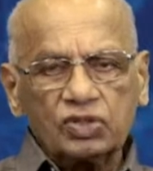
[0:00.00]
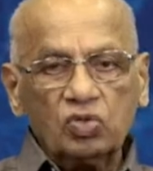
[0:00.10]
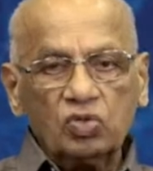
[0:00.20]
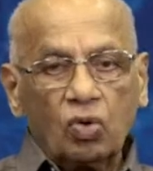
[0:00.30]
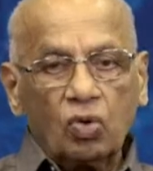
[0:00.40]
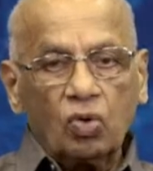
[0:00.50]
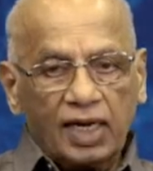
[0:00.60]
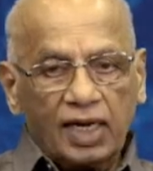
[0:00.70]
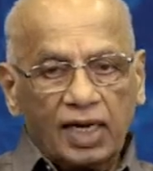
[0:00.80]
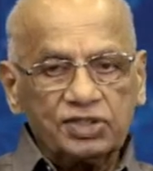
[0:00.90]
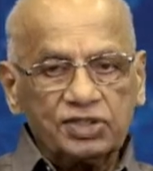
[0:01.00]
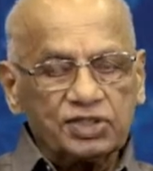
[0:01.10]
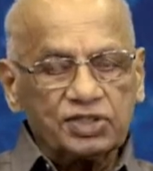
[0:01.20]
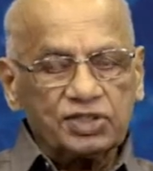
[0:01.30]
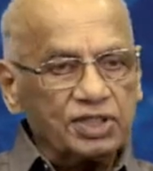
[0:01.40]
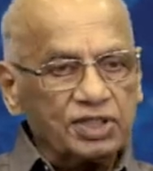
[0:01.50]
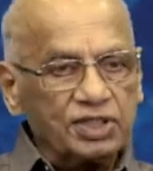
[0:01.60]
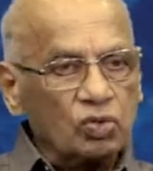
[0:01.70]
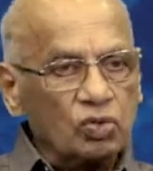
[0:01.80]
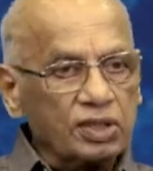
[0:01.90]
to remove all
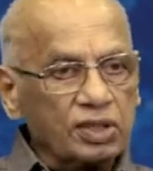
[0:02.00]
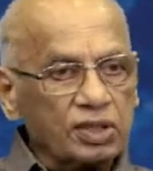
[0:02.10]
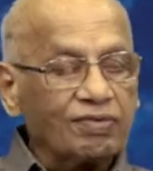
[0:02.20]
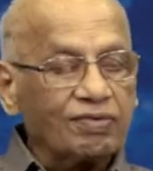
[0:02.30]
antigenicity and so on.